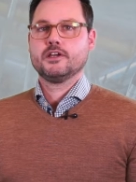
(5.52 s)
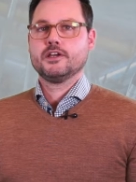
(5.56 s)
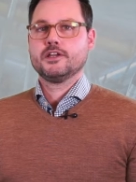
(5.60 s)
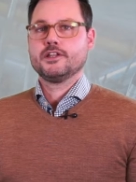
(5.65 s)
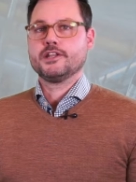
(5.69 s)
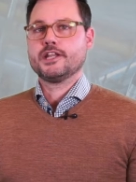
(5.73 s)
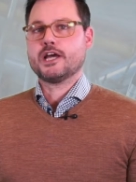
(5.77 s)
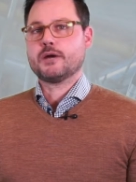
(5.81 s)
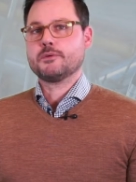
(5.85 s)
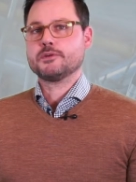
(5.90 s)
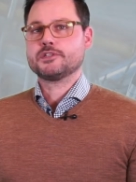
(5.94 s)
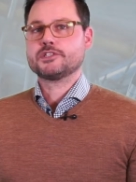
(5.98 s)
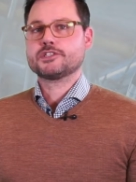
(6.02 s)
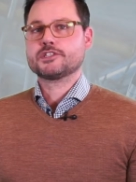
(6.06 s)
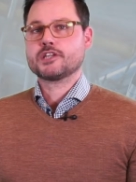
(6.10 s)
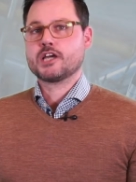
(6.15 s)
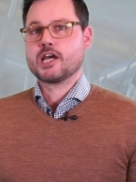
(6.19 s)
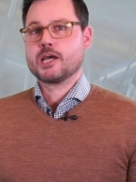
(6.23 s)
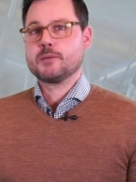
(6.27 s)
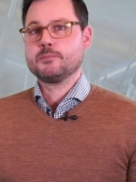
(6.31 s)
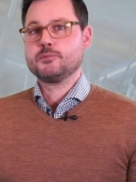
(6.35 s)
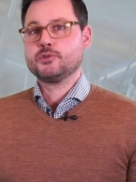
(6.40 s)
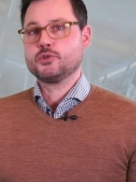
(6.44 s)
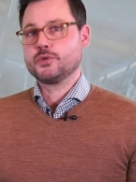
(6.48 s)
Now it's
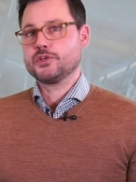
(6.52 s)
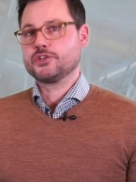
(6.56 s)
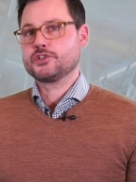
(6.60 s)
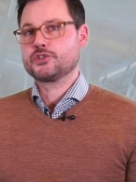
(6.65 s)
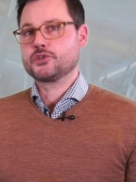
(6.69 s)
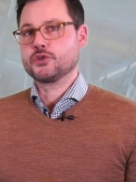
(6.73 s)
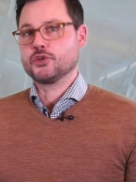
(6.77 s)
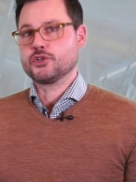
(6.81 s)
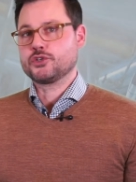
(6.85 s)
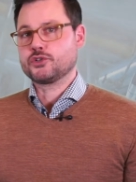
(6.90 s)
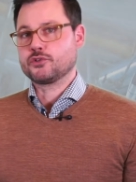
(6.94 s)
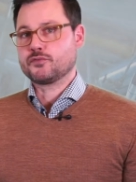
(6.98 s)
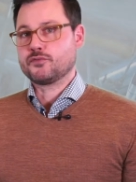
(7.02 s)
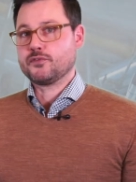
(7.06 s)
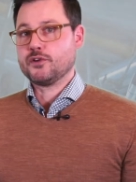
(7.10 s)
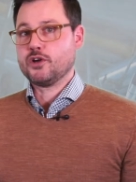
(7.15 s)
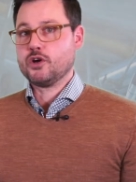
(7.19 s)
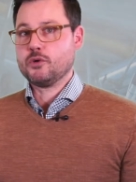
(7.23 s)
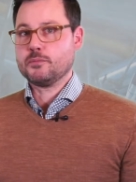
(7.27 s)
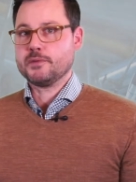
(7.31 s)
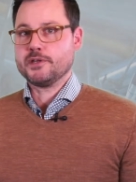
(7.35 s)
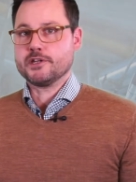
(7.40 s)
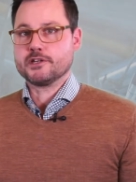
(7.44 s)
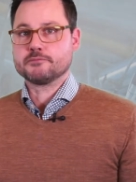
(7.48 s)
time to insert your
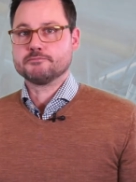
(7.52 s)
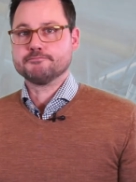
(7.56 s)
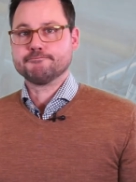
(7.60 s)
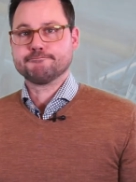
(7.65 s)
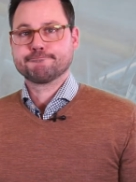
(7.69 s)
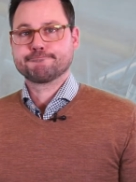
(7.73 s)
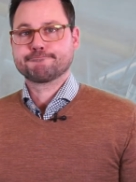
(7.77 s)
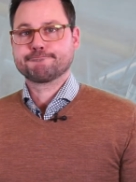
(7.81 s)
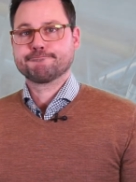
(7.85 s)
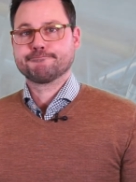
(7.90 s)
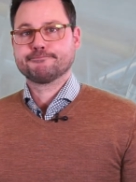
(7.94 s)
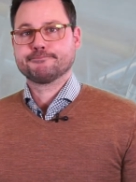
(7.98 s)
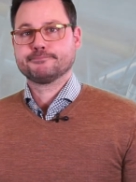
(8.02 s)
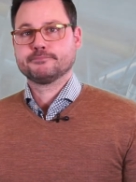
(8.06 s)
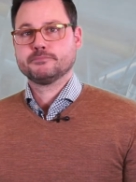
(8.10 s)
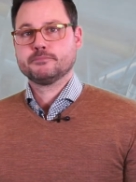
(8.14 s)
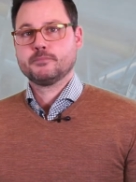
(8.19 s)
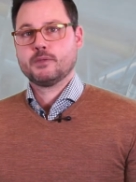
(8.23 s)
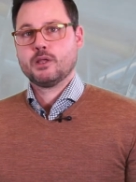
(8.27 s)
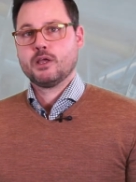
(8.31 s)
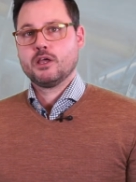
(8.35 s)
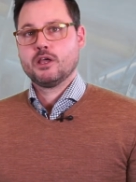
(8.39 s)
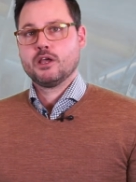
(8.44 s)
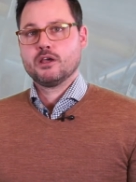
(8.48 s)
flow meter.
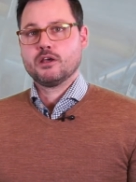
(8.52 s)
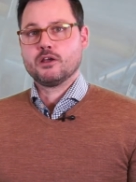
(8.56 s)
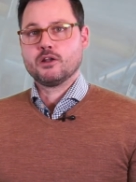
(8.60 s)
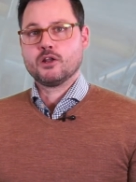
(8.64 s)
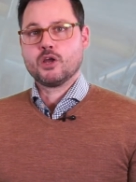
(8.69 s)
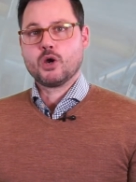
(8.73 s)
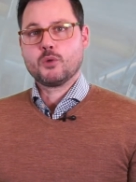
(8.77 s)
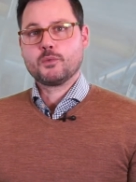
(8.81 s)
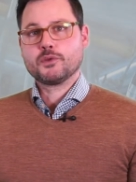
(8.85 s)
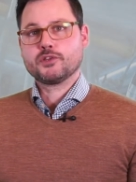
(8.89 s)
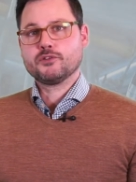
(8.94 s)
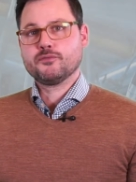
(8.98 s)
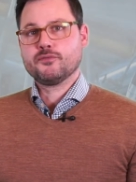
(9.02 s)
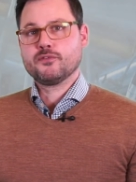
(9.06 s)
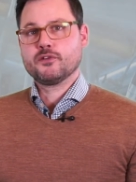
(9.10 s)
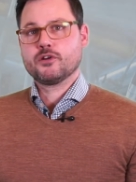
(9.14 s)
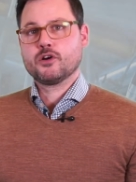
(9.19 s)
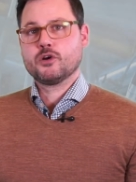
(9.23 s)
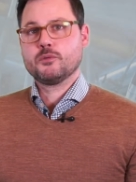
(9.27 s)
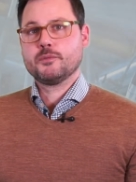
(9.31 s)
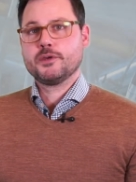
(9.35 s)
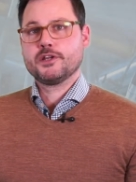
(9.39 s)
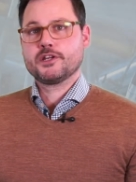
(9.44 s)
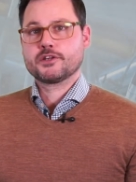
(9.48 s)
Along with the
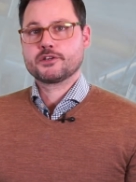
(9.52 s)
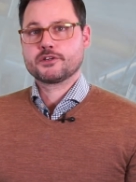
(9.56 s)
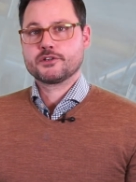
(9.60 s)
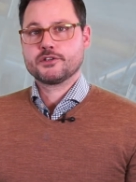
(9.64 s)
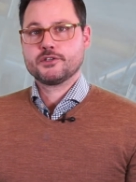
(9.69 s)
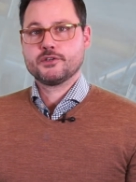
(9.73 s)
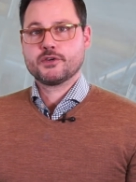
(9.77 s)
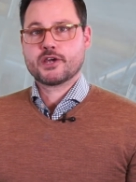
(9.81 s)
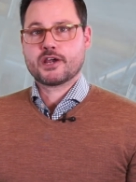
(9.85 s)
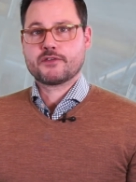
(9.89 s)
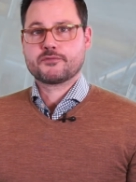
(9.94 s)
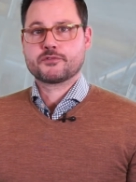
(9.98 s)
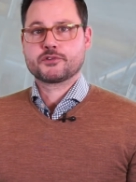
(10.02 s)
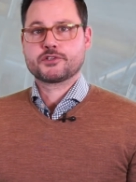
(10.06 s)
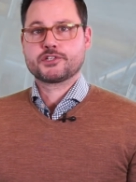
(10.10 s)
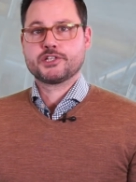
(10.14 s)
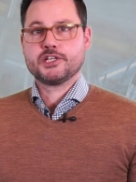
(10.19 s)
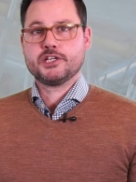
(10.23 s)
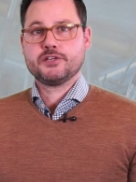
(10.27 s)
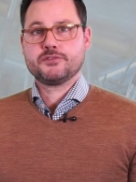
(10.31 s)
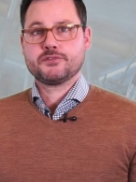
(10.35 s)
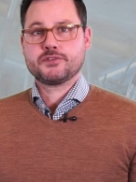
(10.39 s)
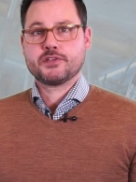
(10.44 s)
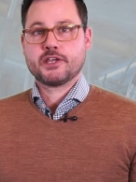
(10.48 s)
flow meter, you have
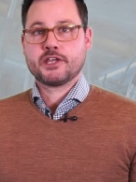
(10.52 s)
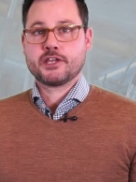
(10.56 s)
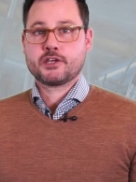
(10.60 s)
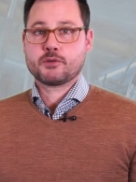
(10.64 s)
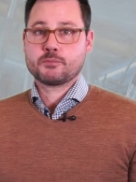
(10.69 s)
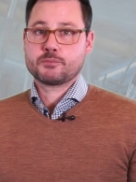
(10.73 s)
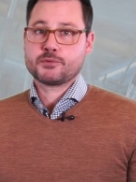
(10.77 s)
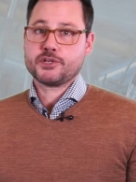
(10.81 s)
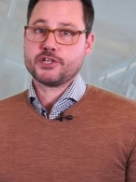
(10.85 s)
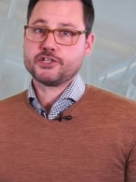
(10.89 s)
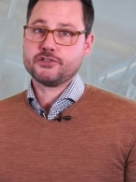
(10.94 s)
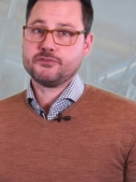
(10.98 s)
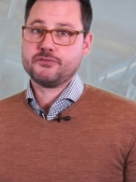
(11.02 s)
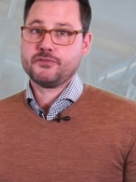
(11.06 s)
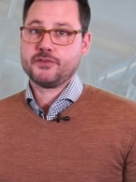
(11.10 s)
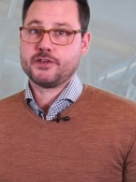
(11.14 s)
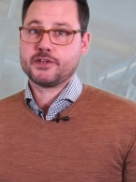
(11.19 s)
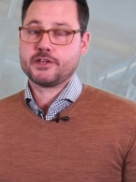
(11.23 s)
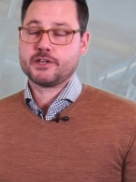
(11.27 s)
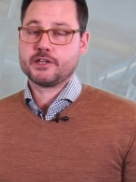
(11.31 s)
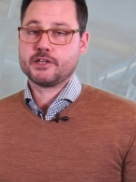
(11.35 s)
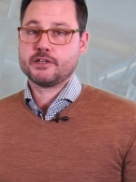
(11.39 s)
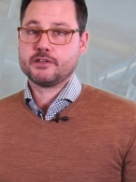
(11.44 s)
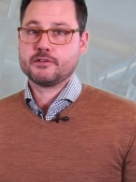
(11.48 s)
received a compression
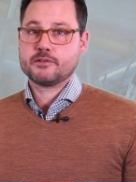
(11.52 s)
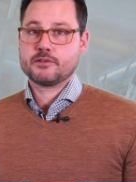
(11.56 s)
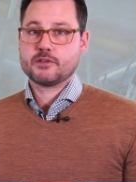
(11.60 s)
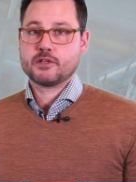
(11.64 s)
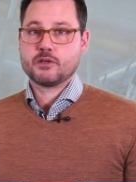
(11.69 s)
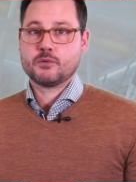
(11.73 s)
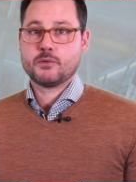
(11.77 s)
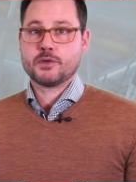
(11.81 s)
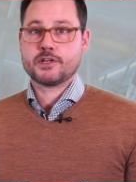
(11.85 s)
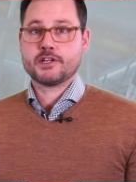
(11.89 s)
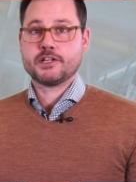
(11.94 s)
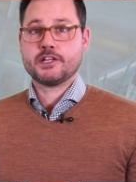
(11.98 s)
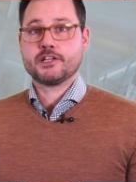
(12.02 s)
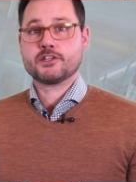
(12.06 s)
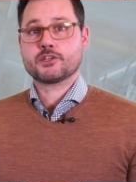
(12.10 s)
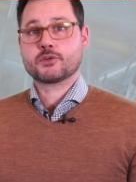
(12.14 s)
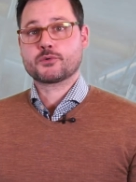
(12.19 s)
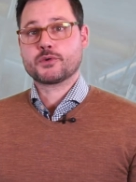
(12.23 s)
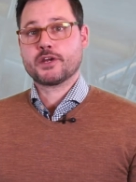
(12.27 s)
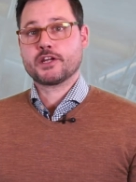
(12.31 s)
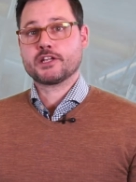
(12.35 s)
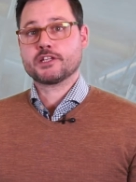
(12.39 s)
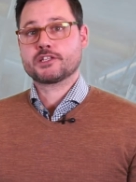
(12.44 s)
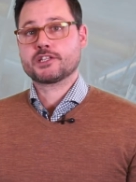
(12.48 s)
fitting with an
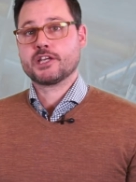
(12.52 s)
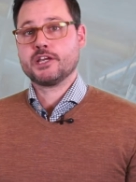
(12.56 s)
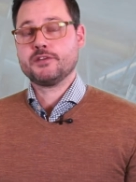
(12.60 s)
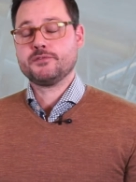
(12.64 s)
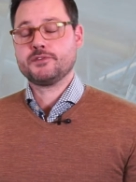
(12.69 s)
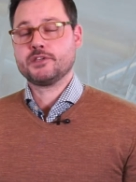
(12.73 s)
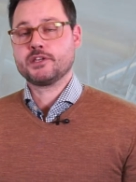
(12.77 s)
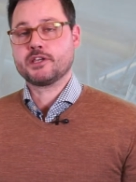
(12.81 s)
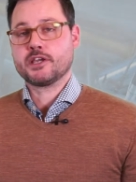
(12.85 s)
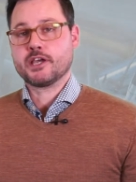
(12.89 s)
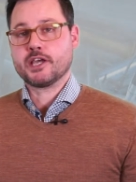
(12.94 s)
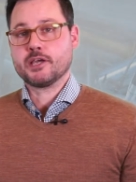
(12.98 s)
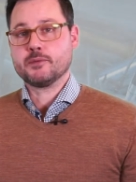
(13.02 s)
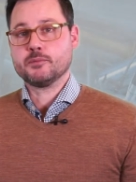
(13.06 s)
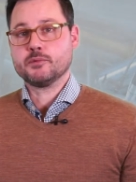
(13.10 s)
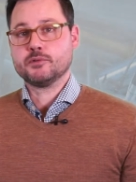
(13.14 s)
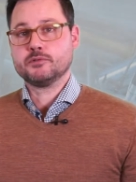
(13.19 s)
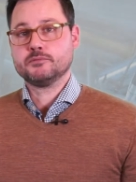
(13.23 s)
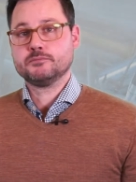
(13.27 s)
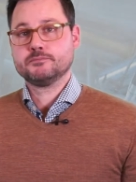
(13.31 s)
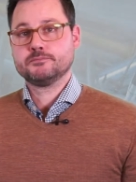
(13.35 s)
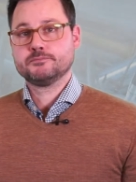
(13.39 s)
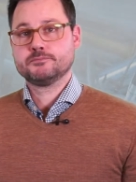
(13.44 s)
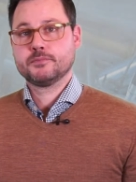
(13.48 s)
integrated safety cable.
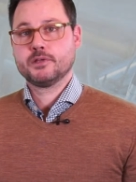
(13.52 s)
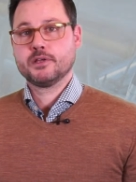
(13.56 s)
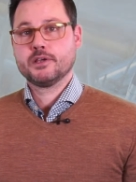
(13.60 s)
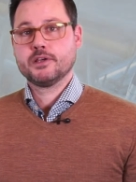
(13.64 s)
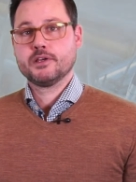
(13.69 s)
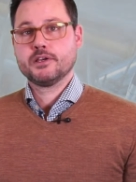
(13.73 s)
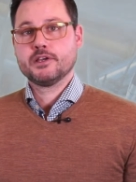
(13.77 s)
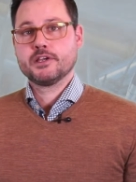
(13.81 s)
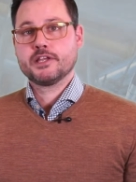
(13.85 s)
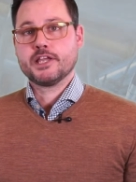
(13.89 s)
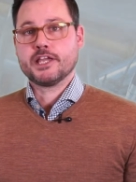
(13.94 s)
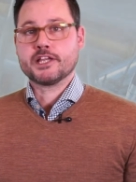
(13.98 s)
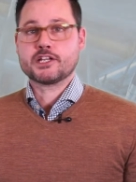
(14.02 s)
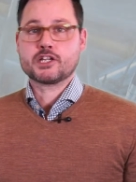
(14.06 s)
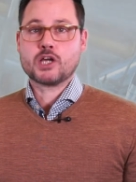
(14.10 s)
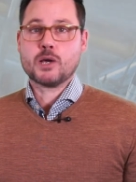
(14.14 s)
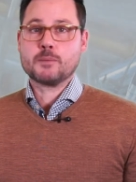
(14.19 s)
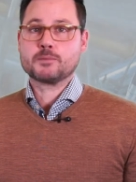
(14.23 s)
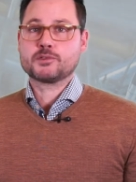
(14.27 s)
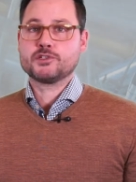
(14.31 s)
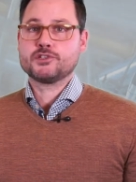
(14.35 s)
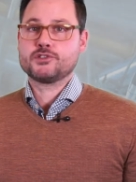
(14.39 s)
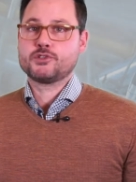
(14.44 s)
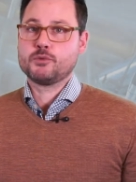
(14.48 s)
It
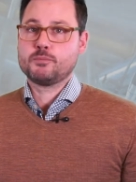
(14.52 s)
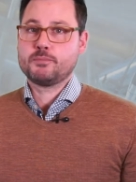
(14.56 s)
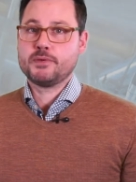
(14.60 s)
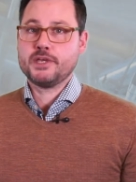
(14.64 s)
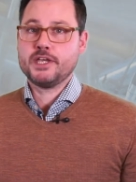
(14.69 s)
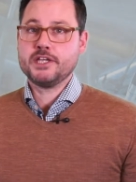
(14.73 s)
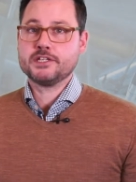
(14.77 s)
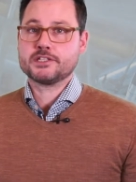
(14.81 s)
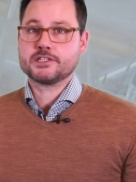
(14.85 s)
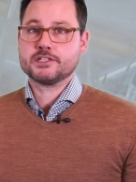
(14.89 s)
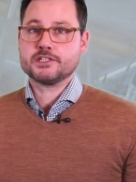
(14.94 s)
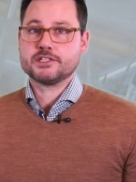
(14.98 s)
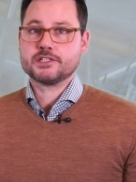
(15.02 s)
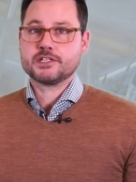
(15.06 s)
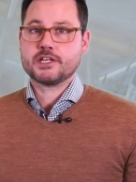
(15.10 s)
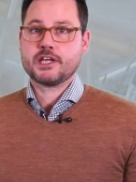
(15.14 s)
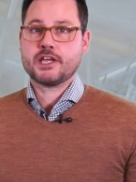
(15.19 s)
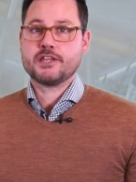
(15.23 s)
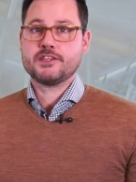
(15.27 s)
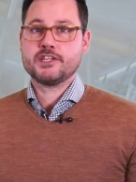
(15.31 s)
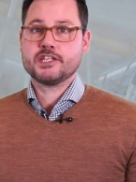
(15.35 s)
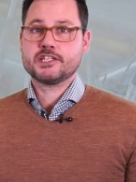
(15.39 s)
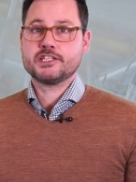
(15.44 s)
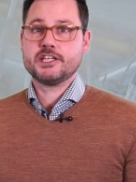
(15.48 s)
comes in two pieces
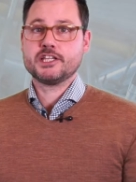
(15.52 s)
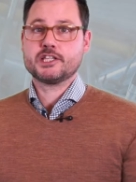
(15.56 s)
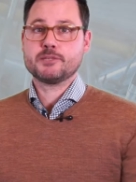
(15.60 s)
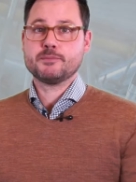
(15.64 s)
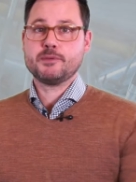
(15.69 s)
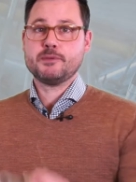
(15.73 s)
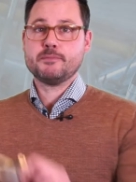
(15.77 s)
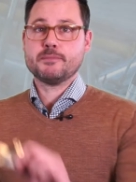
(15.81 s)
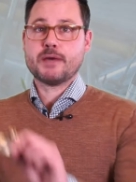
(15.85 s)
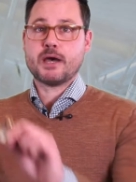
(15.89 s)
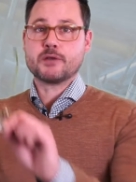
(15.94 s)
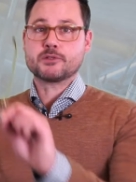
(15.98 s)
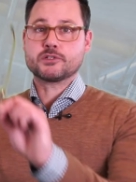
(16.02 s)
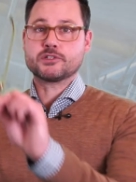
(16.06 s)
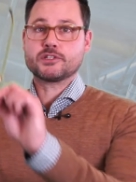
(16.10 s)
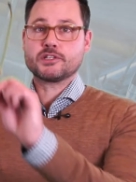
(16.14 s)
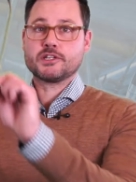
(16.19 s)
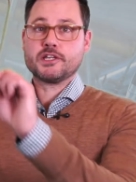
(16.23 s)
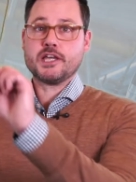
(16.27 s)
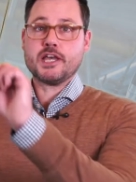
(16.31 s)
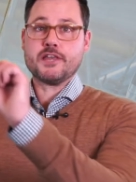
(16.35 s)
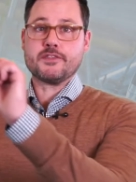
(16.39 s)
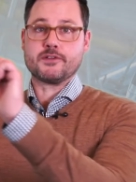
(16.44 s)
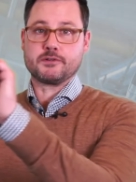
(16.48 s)
and these need to be mounted
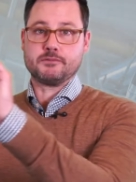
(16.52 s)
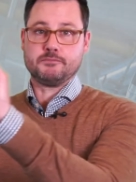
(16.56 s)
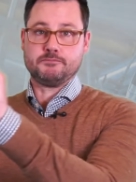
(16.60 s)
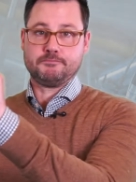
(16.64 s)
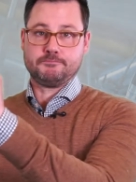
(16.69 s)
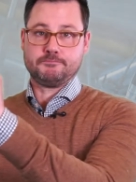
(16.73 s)
together.